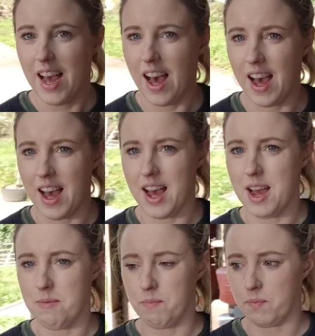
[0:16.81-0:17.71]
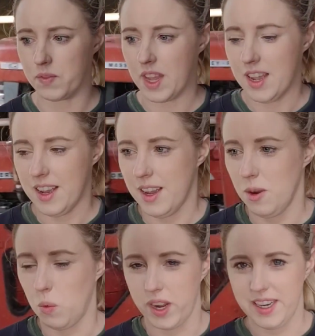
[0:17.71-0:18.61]

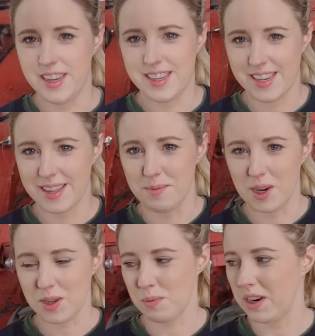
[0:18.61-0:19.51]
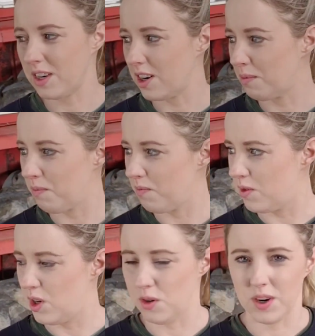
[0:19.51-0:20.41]
When you see the muck spreader,
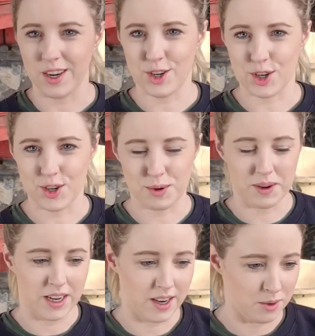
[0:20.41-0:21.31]
do not judge me.